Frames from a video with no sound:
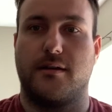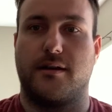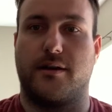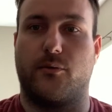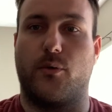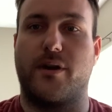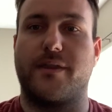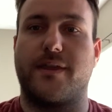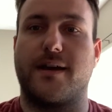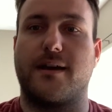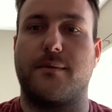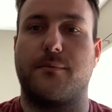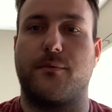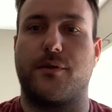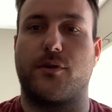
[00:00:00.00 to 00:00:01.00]
And one
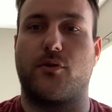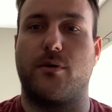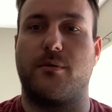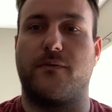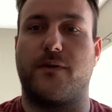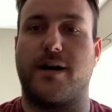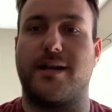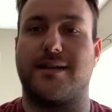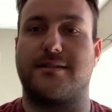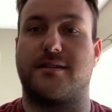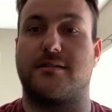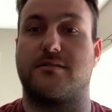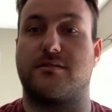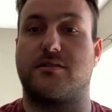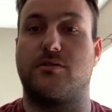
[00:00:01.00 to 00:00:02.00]
thing with equipment financing
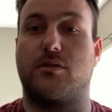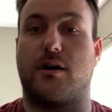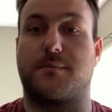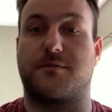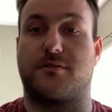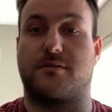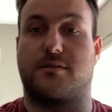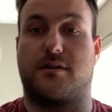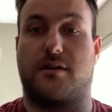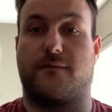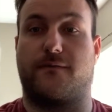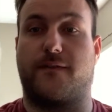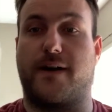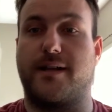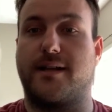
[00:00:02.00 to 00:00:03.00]
is there's two options. You can
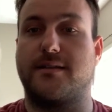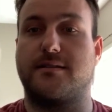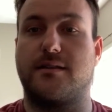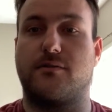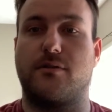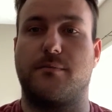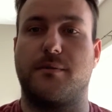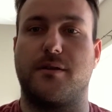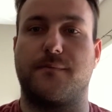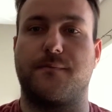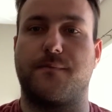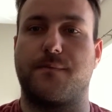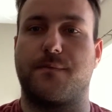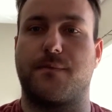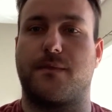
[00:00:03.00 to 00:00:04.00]
finance the equipment
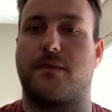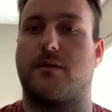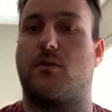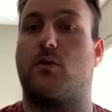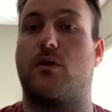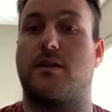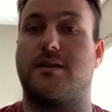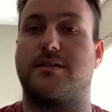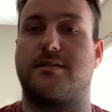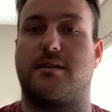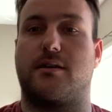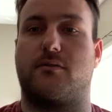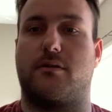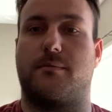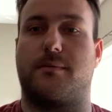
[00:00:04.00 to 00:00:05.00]
or lease the
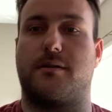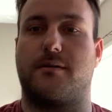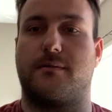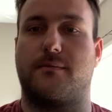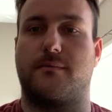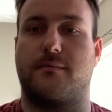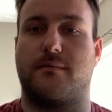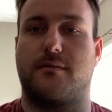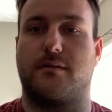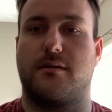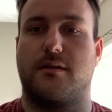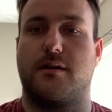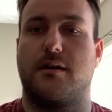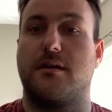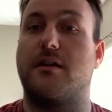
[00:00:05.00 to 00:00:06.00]
equipment.
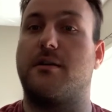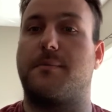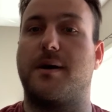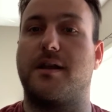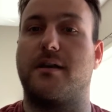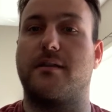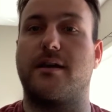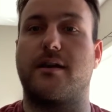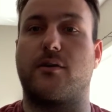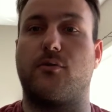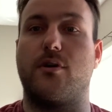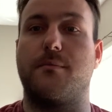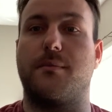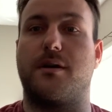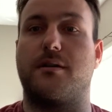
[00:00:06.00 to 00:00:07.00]
Now, depending on that
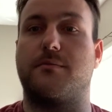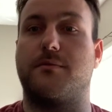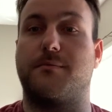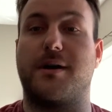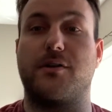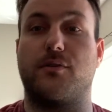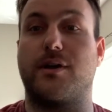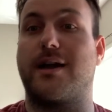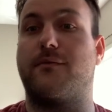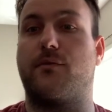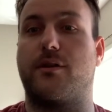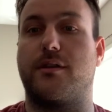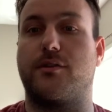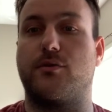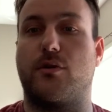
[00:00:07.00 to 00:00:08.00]
equipment, we might only have
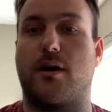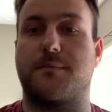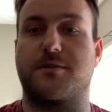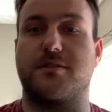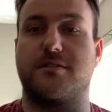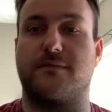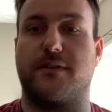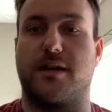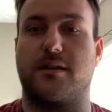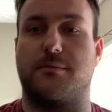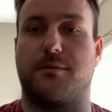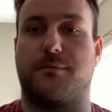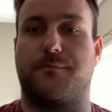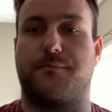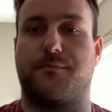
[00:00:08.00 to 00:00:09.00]
one of the two options available.